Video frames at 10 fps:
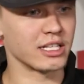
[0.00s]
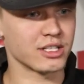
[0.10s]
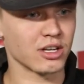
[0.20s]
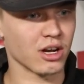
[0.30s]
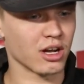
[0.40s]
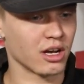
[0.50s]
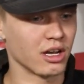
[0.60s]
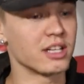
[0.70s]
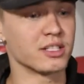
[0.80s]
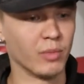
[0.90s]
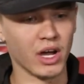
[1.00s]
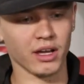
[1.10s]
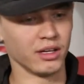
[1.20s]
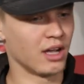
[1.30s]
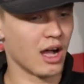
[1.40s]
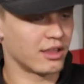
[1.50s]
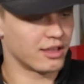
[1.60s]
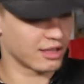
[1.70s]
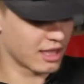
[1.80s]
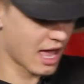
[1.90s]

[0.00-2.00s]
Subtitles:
easier on us. But other than